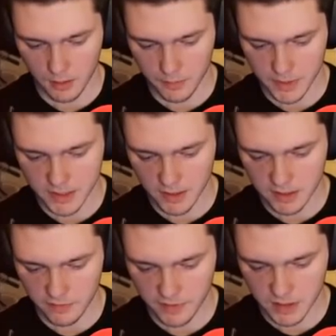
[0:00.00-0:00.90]
He still has to
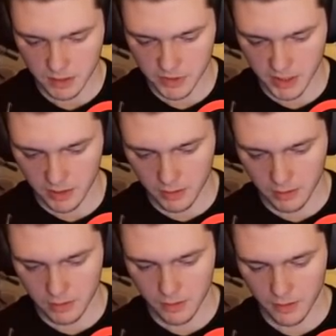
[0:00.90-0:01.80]
defend this Lumberjack though.
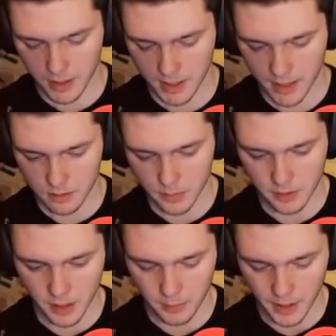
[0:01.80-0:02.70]
Okay, not in the middle,
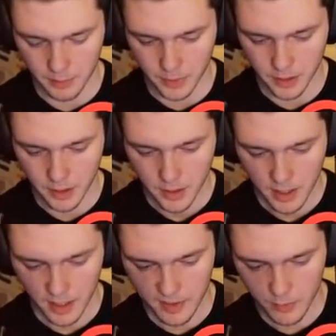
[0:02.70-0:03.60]
not bad, but I
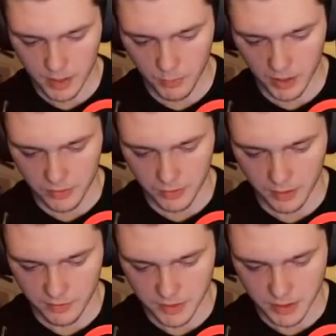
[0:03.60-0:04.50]
think we can break through here
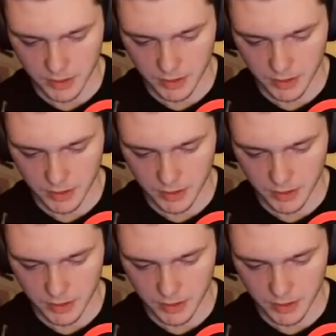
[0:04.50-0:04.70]
for sure.